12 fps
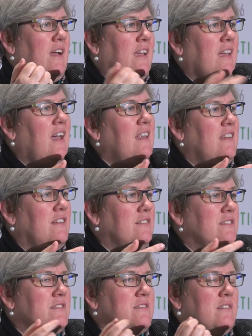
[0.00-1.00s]
and
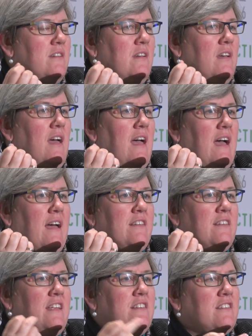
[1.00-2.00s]
Kenyans
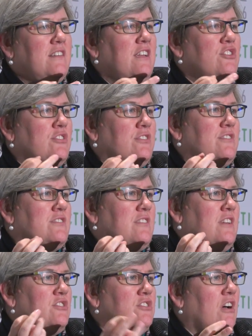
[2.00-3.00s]
and
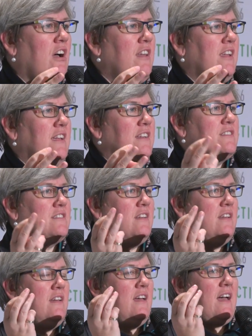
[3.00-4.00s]
Indonesians and
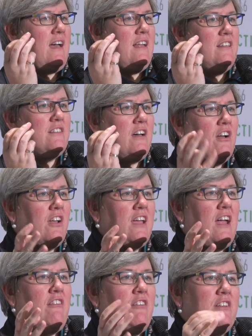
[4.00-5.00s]
Chinese and
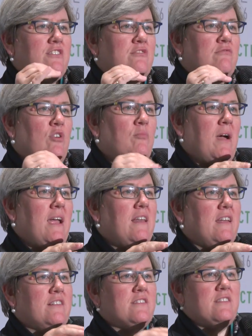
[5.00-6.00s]
Hungarians and
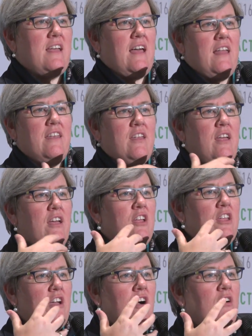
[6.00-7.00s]
Romanians and
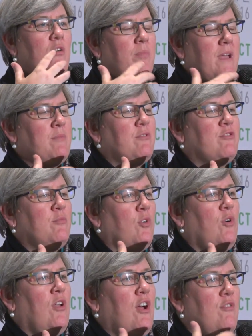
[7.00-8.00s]
young people from
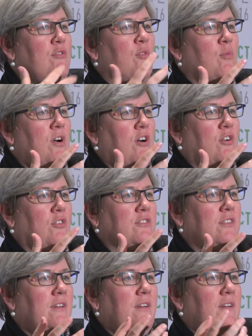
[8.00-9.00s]
all over the world,